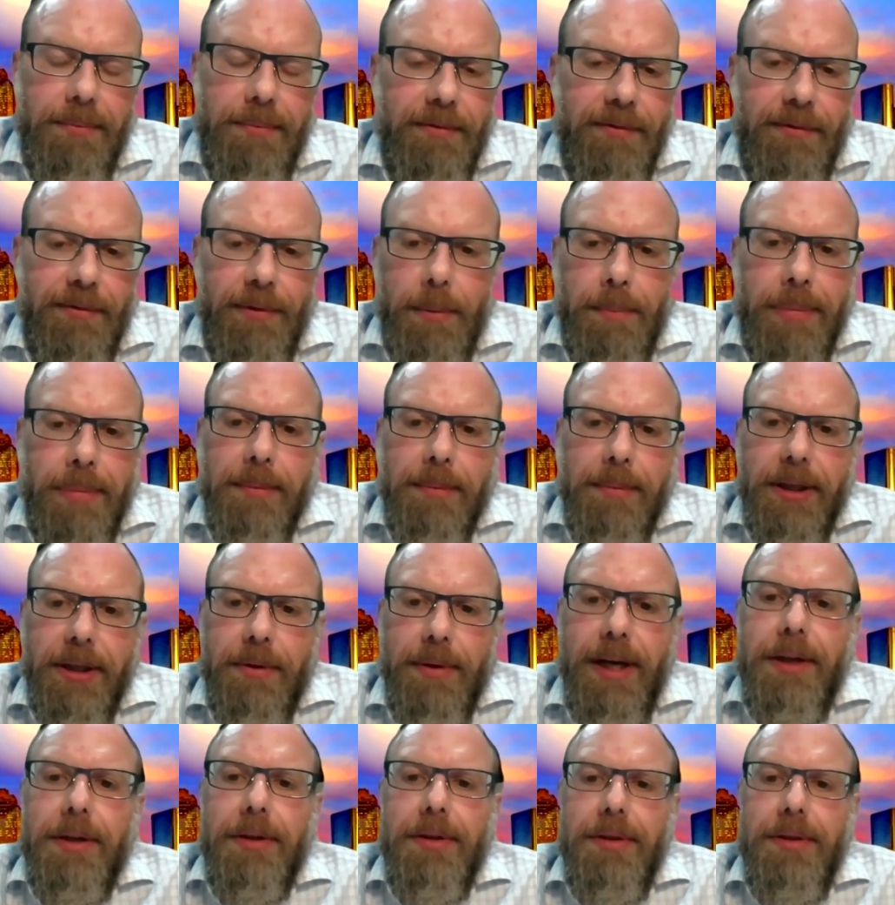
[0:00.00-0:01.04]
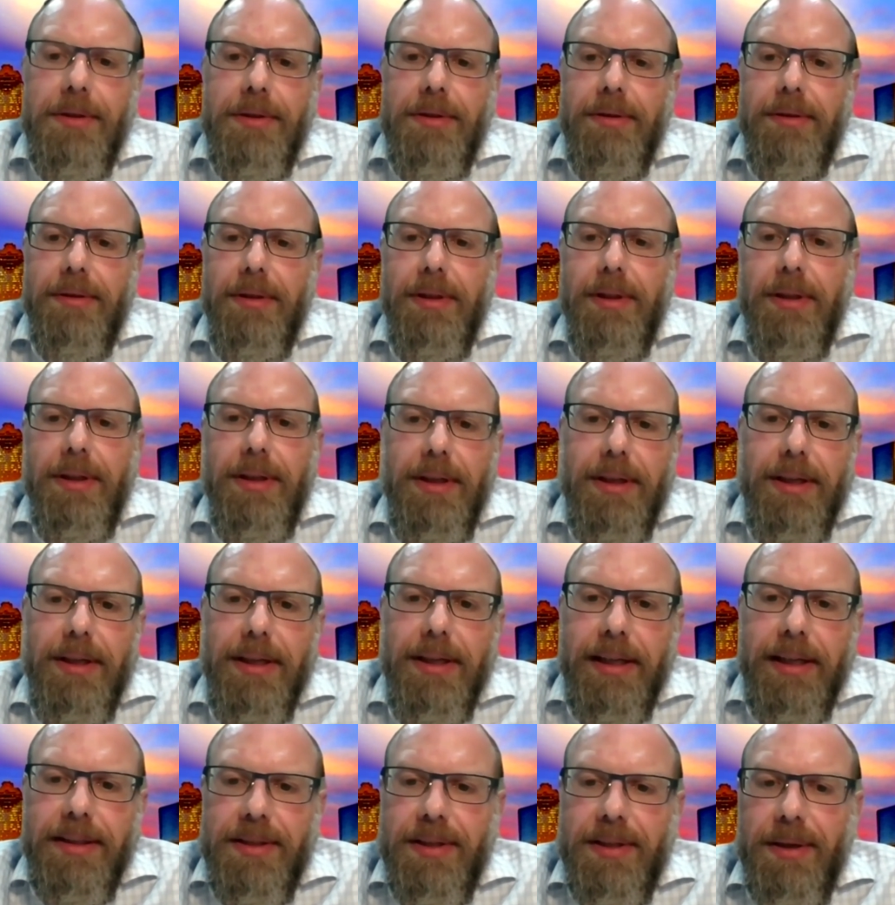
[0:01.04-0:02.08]
for public records.
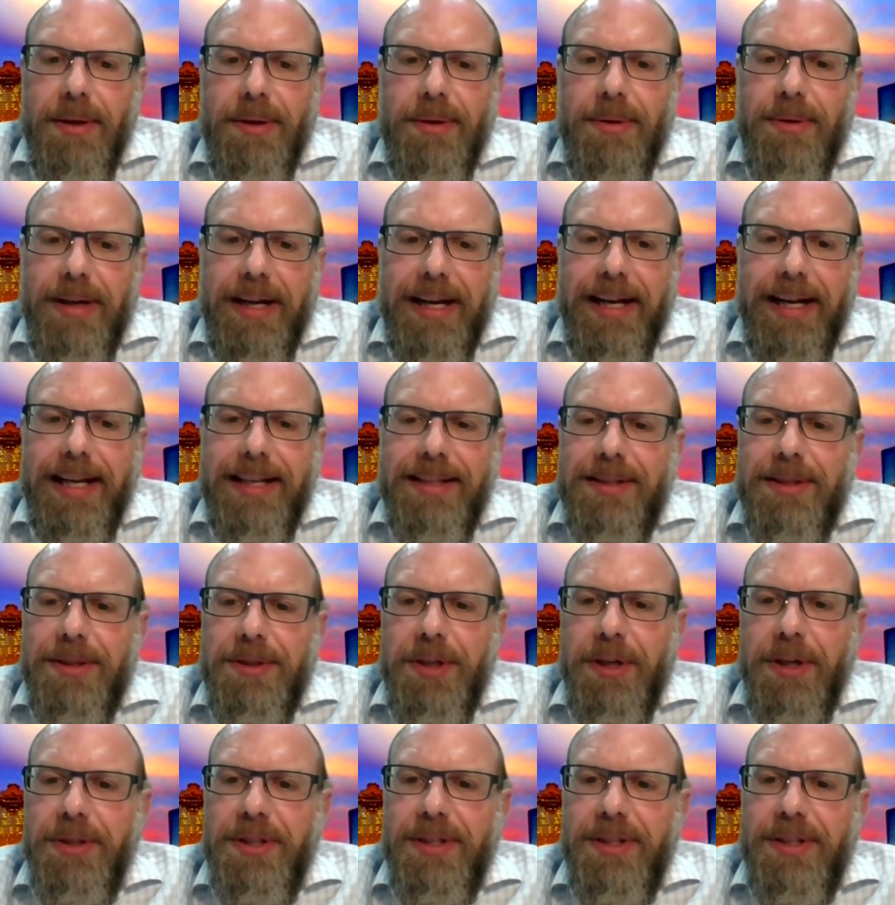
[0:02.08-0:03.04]
And so I asked the judge